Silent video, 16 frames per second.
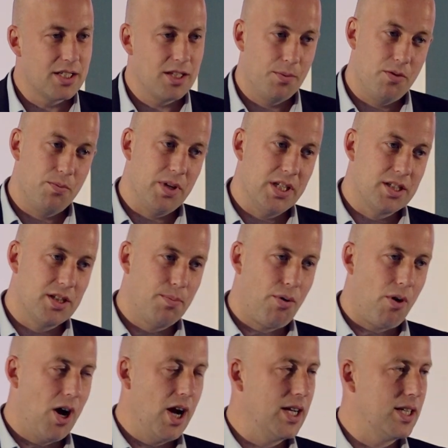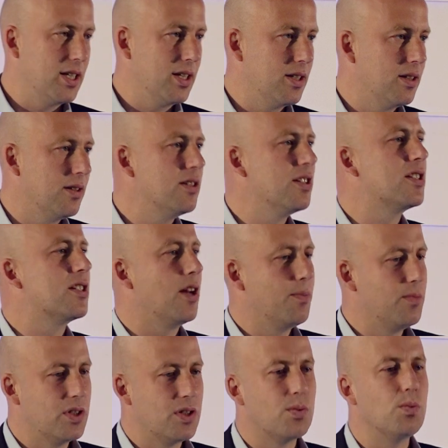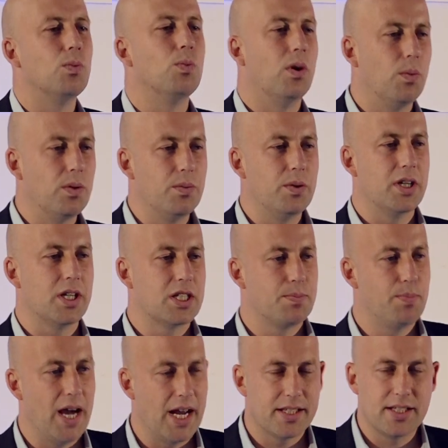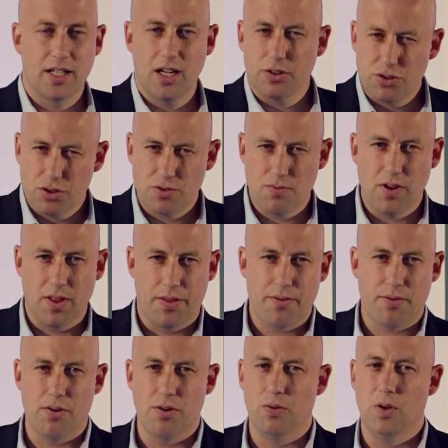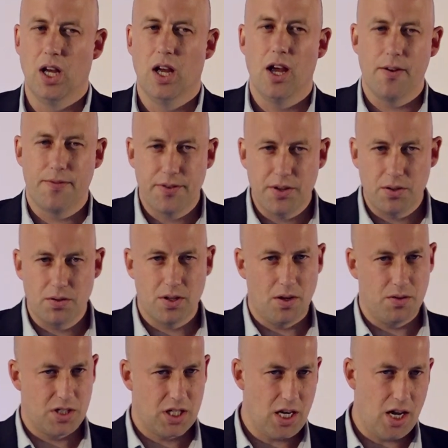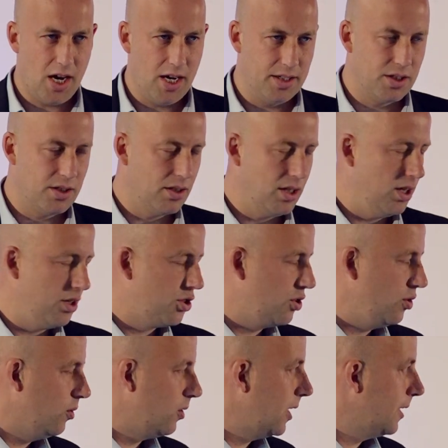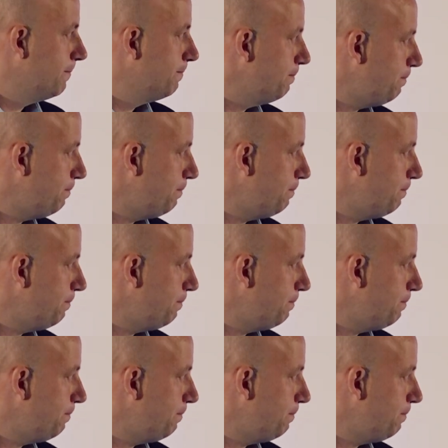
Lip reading: Some have been surprising, some as what we would expect, and I'll just run through a few of those slides shortly.